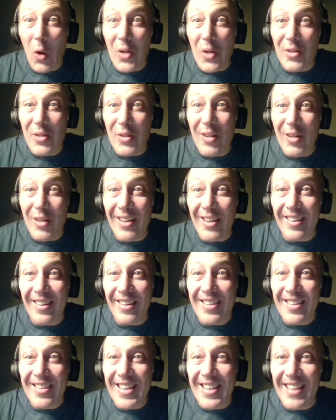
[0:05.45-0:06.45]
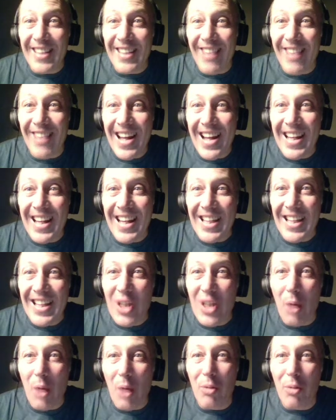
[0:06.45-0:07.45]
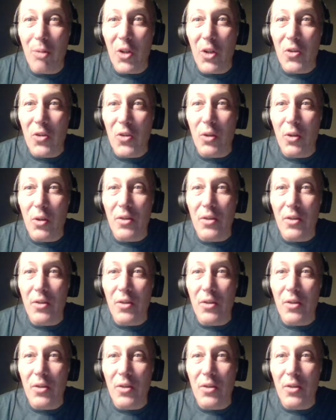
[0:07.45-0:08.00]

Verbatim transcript: and you're listening to my NHL Pearls of Wisdom.